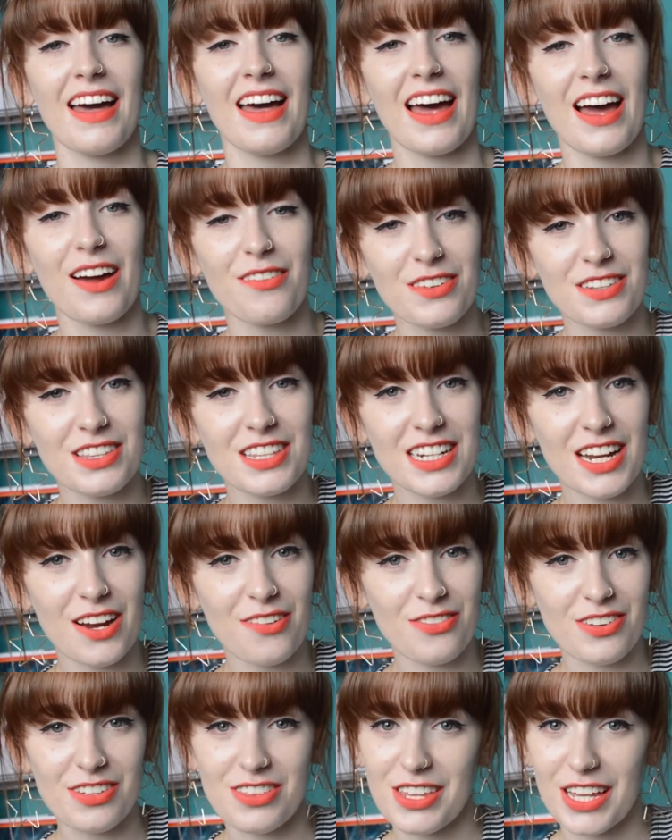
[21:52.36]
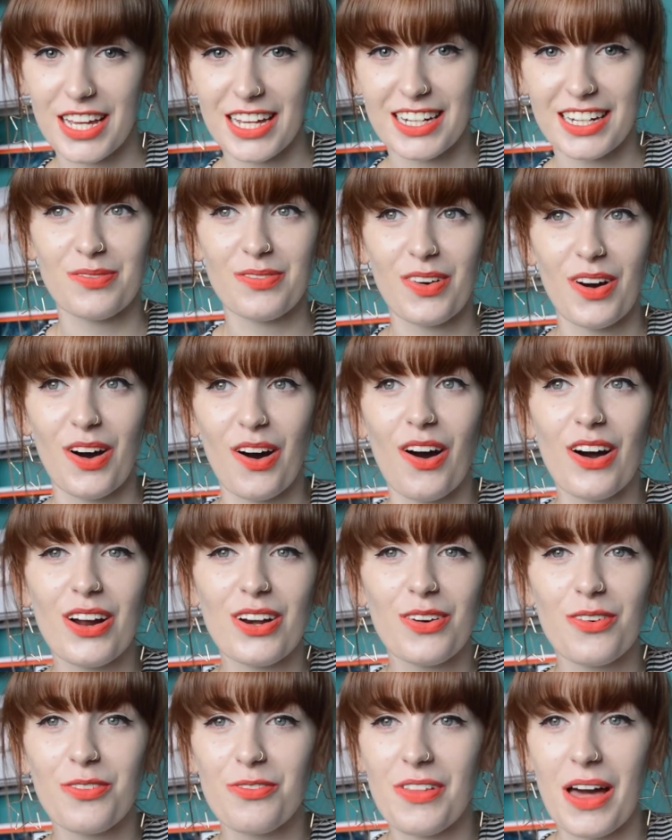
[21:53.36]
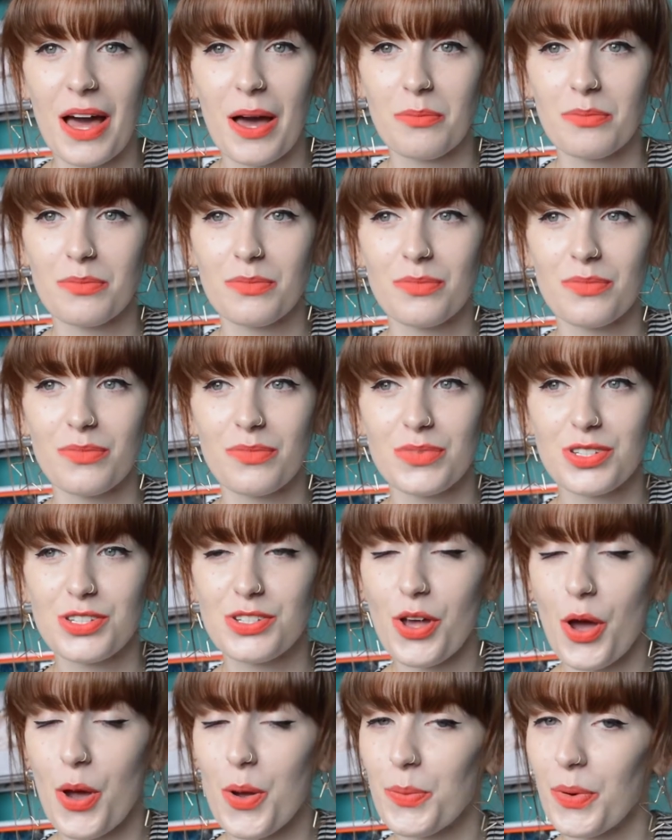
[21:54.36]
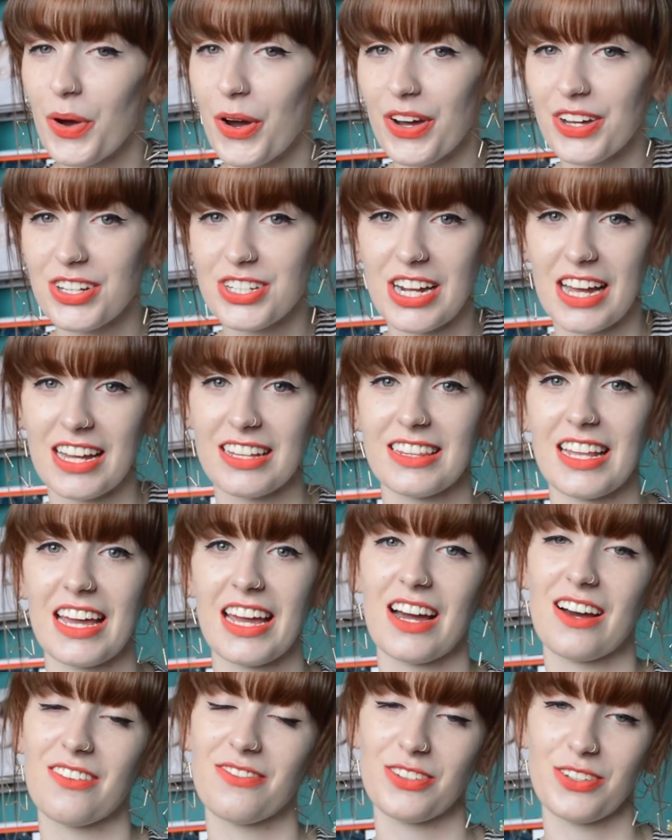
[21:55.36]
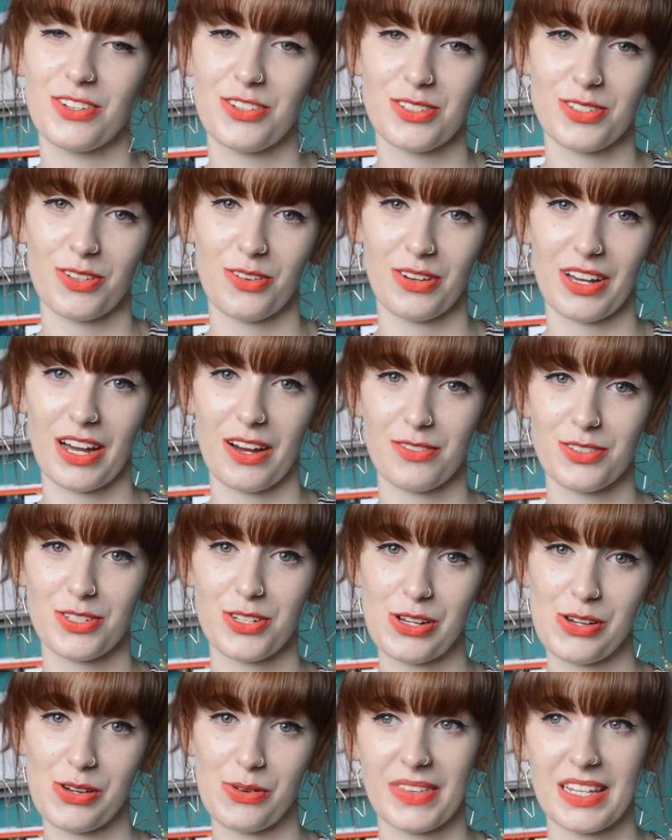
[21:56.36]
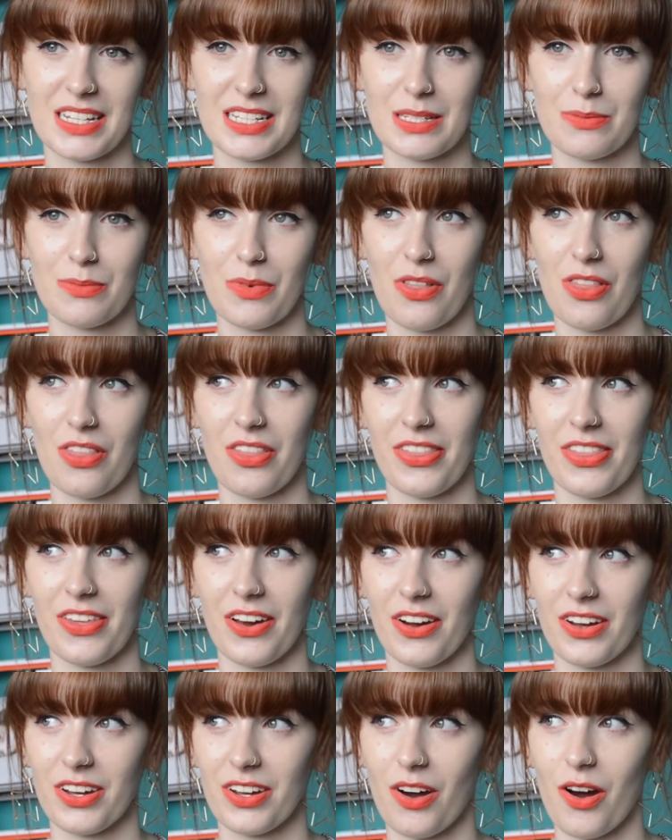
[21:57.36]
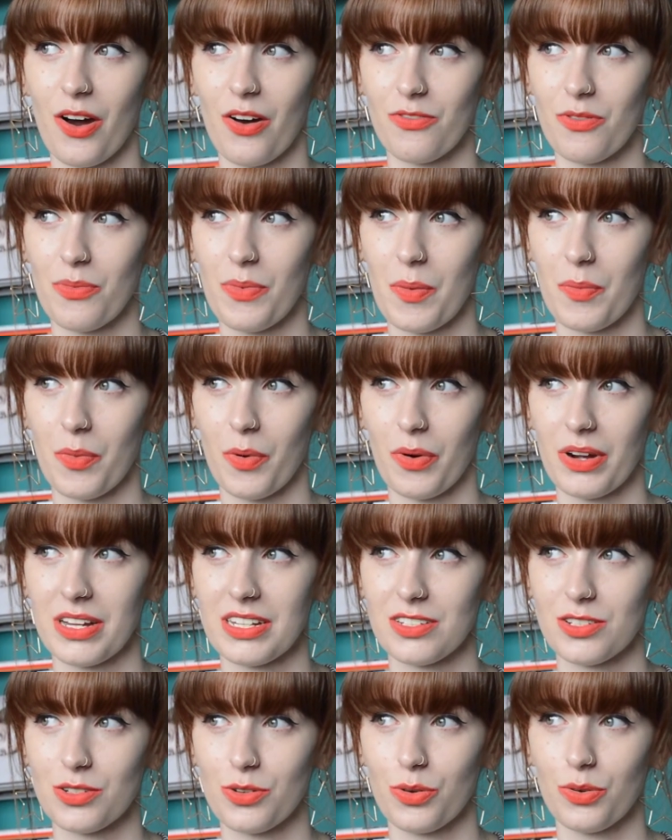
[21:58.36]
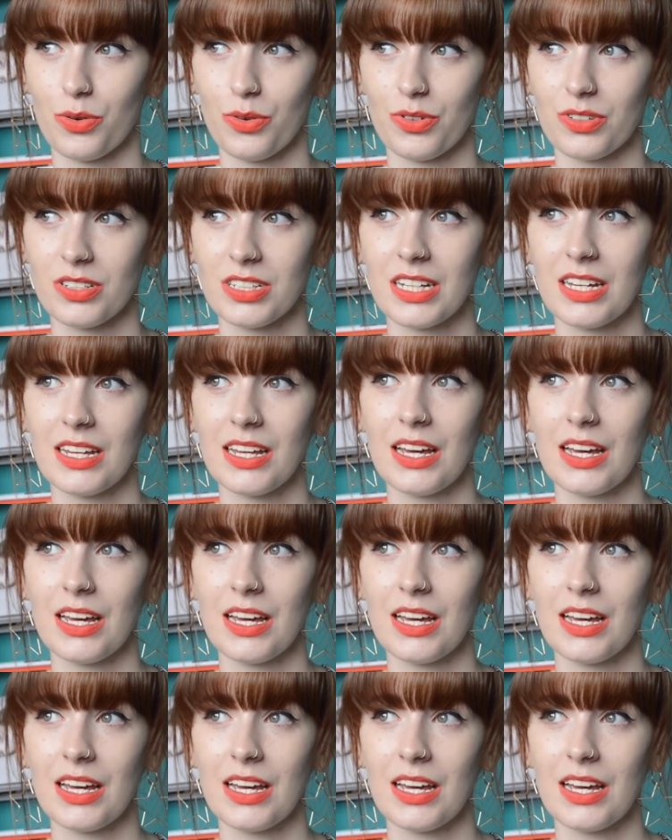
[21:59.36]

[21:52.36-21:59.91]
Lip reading: Everything Everything. I love them so much and they have a new song out too this month. I can't remember what it's called.